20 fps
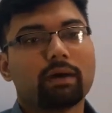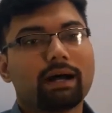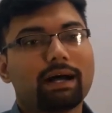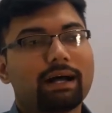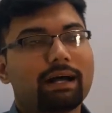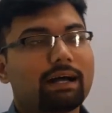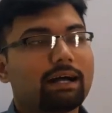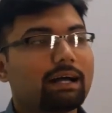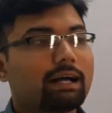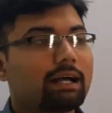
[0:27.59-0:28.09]

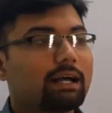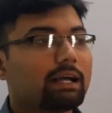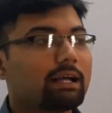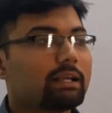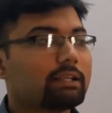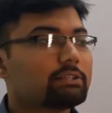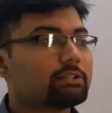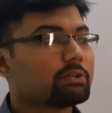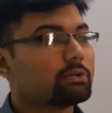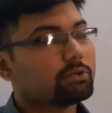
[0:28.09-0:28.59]

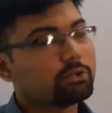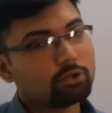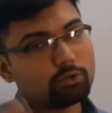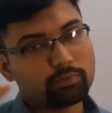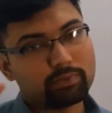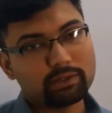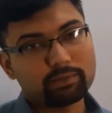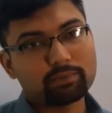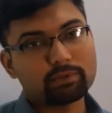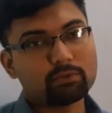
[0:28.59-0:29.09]
Uh, so you
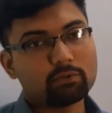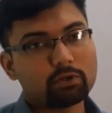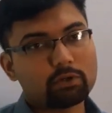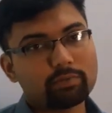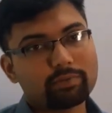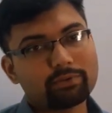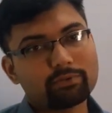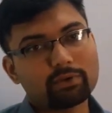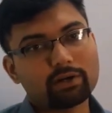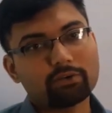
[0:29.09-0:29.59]
people would
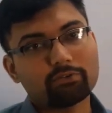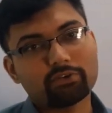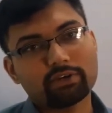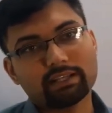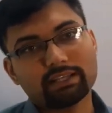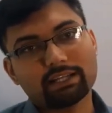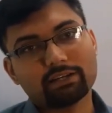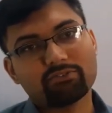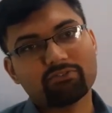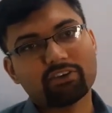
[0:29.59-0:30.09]
be
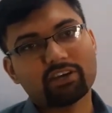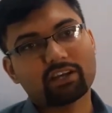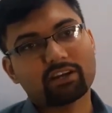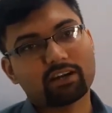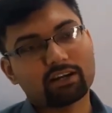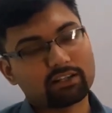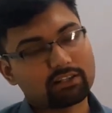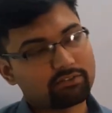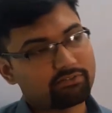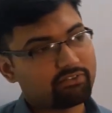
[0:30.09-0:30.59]
wondering that where
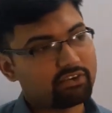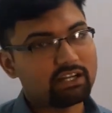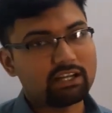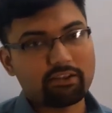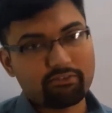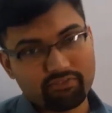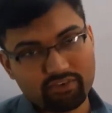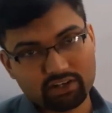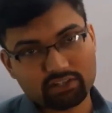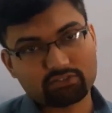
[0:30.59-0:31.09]
are the field
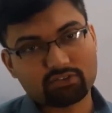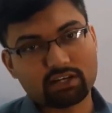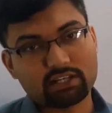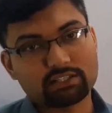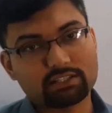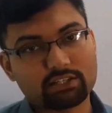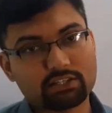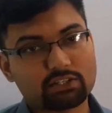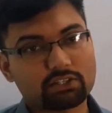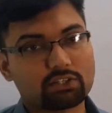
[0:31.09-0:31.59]
effect
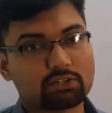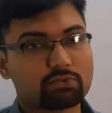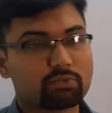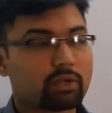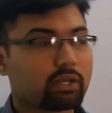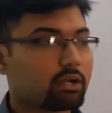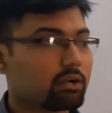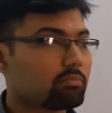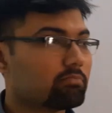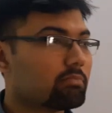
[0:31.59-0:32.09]
transistors,
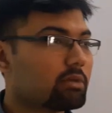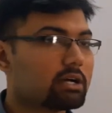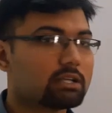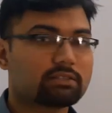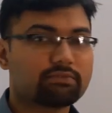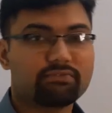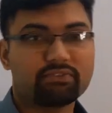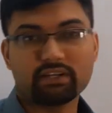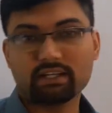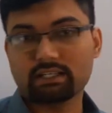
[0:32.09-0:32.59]
where are
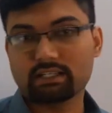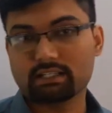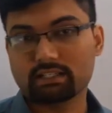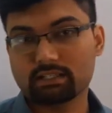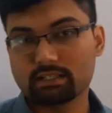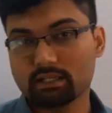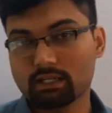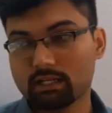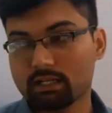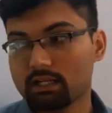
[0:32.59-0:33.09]

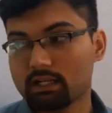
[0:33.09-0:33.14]
MOSFETs,